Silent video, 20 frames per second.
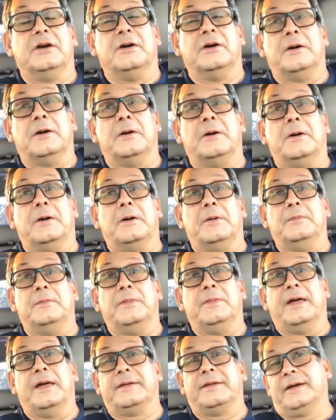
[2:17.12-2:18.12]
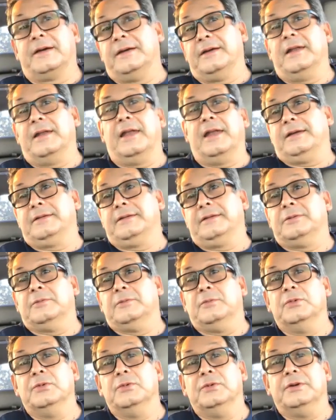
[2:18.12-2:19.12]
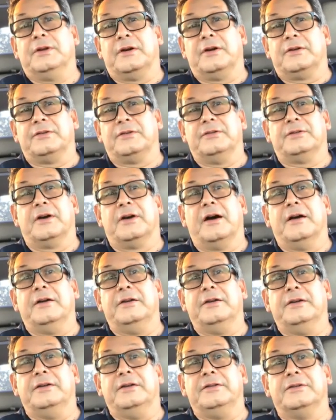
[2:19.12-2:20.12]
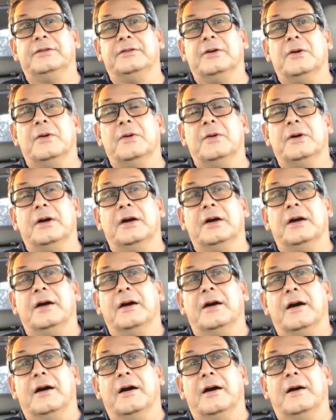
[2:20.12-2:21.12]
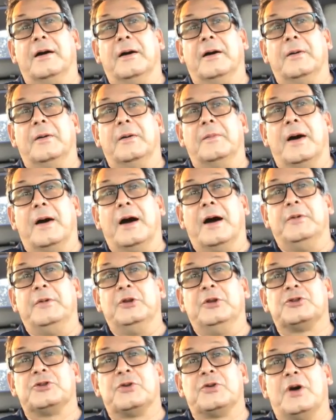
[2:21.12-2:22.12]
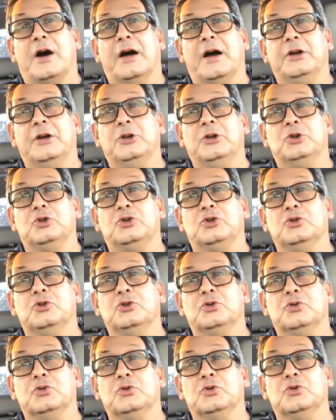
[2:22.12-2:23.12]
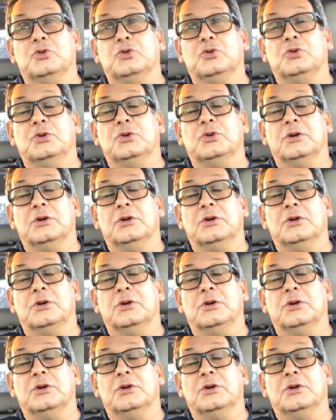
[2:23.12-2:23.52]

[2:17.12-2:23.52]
Uh, that's kind of like taboo in our society. So uh, I've been trying to